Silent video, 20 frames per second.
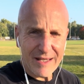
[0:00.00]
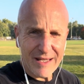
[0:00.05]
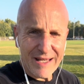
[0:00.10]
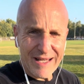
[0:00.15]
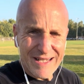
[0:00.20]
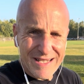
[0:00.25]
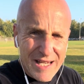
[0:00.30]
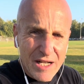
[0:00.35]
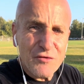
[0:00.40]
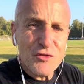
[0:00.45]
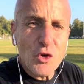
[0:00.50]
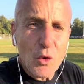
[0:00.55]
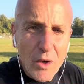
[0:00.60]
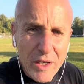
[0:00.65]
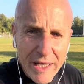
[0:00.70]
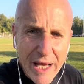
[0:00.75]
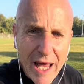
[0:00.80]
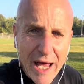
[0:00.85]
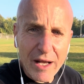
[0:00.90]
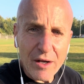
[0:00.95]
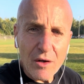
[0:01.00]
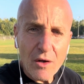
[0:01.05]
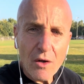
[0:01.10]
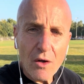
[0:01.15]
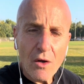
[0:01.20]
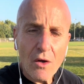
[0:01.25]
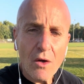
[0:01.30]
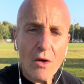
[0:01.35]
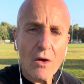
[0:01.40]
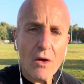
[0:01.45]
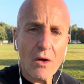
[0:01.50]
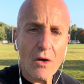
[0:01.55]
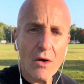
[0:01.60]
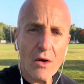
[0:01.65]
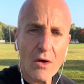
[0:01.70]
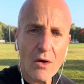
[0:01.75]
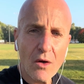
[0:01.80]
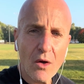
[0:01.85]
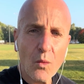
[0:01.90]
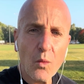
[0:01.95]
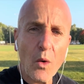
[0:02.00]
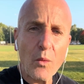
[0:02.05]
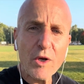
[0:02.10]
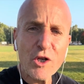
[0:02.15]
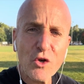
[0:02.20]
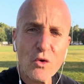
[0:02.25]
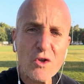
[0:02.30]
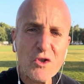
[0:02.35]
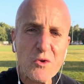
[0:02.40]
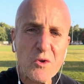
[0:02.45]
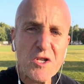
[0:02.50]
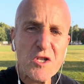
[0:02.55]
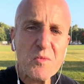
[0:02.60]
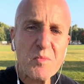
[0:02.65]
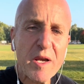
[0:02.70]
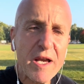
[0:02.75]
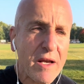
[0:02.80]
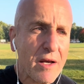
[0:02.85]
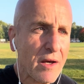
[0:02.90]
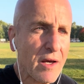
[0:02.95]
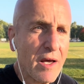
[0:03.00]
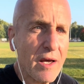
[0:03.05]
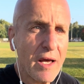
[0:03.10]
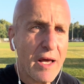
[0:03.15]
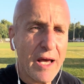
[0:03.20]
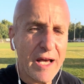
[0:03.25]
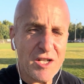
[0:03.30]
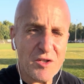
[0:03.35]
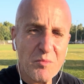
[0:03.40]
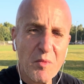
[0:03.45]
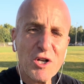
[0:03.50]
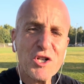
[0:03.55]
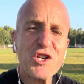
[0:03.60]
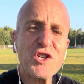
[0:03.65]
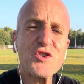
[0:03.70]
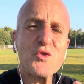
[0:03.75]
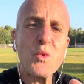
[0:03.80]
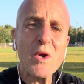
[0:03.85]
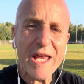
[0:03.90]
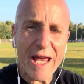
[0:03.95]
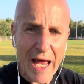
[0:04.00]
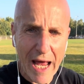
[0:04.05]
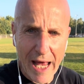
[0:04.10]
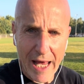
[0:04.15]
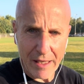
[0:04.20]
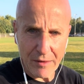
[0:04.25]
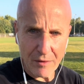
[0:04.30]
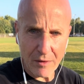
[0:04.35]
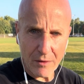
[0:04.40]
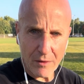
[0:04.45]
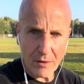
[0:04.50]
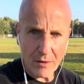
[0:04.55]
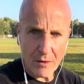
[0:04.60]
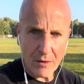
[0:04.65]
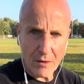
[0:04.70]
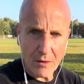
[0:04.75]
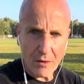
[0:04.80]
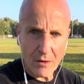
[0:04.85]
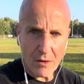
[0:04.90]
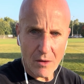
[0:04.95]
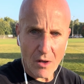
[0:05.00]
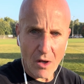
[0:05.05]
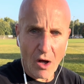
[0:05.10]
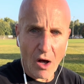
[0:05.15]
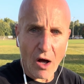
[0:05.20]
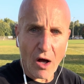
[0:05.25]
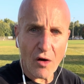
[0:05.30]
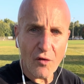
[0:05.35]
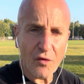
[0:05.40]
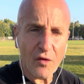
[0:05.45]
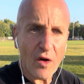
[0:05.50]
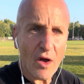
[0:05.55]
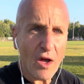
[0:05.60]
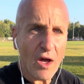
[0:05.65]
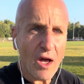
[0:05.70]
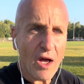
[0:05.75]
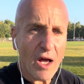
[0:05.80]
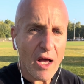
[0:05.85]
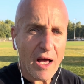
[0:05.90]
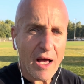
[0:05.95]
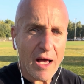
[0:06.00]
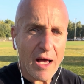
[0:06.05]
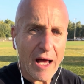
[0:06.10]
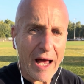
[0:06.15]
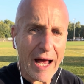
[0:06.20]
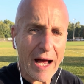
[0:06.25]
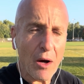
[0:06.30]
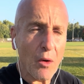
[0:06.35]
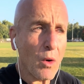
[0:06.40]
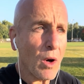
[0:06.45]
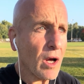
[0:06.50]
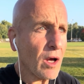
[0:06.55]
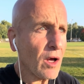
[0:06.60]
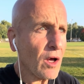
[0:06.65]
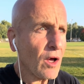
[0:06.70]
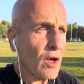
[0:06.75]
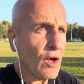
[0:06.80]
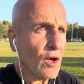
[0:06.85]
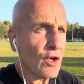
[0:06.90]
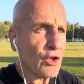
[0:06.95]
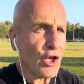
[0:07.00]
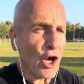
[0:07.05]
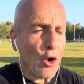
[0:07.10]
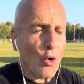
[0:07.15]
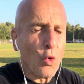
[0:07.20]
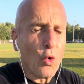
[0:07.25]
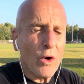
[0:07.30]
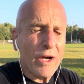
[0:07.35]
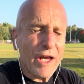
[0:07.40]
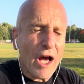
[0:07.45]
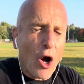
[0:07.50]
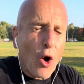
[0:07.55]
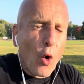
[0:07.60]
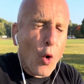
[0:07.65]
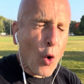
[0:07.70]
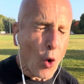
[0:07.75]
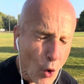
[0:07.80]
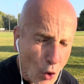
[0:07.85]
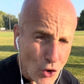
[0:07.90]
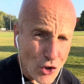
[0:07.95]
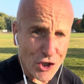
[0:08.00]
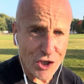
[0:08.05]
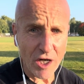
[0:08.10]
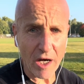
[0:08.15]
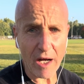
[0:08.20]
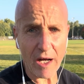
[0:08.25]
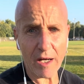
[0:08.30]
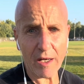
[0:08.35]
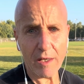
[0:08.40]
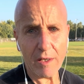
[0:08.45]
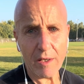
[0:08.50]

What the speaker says: Instead of doing that, what we do is we speak as much as we can of how Yahuwah Yahusha